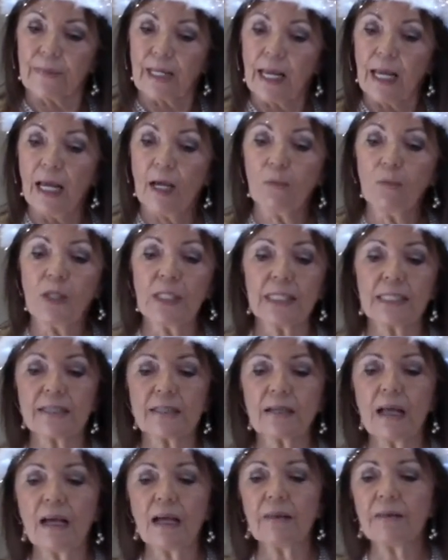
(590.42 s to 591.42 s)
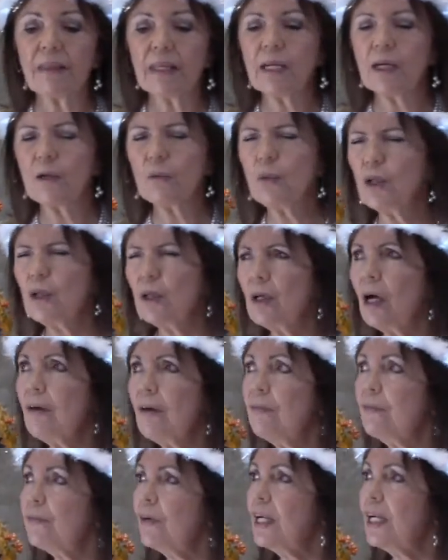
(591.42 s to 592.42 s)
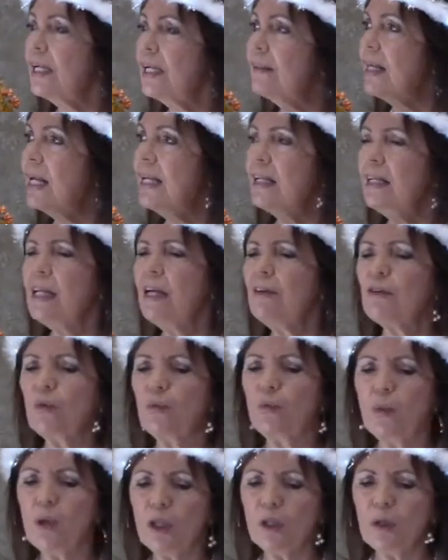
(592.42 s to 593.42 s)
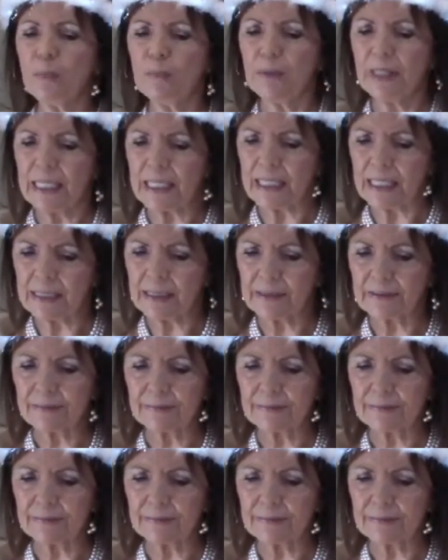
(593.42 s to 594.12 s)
And when it's not there, we're afraid that it never will be.